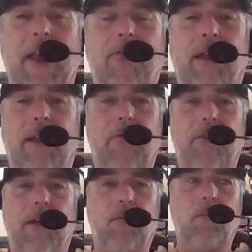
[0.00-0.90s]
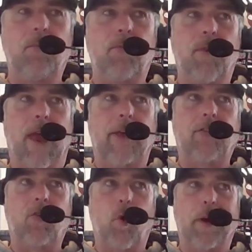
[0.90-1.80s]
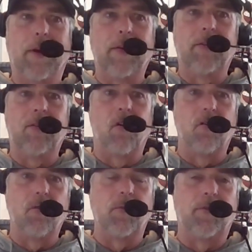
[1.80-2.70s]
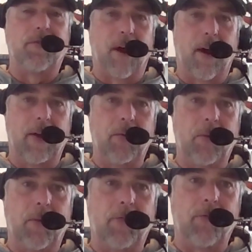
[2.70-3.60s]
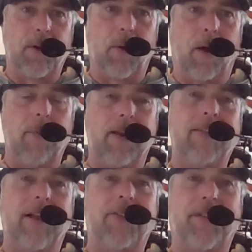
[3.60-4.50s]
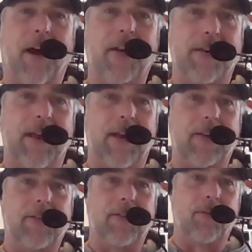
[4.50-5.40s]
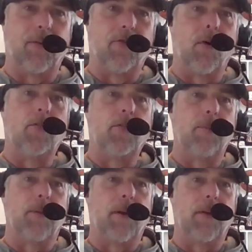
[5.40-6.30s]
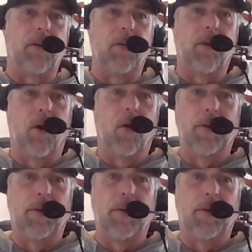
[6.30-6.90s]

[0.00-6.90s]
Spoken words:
And I think as quick as Darnold was signed when and he's not signed yet. For folks up there that don't